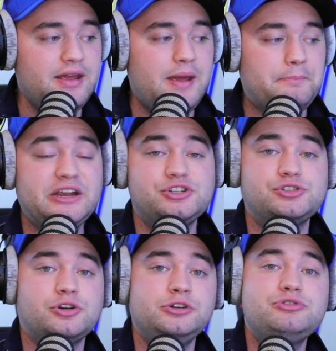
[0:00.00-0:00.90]
Make sure
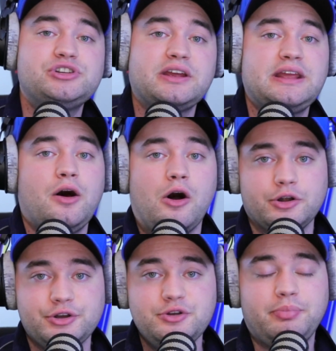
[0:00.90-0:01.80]
you check out our
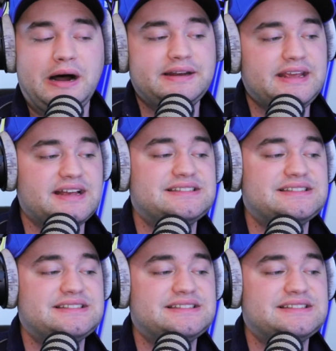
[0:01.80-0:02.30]
new podcast,